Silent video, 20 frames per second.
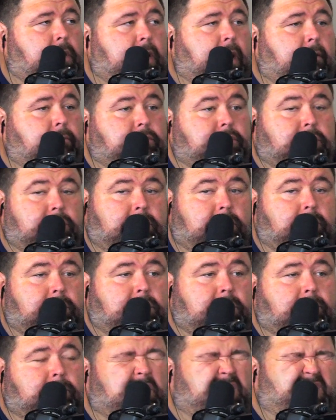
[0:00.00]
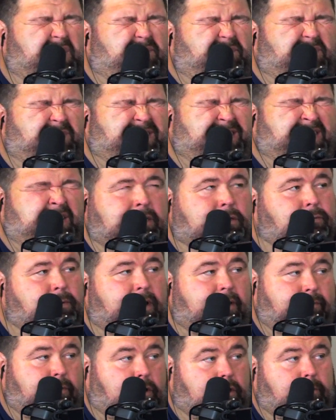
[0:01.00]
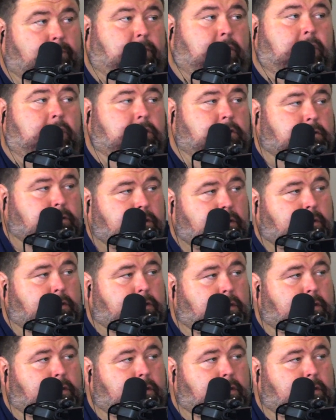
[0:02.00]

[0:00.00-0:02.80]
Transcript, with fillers: yeah. but I was just doing something different. And since we have the herb garden,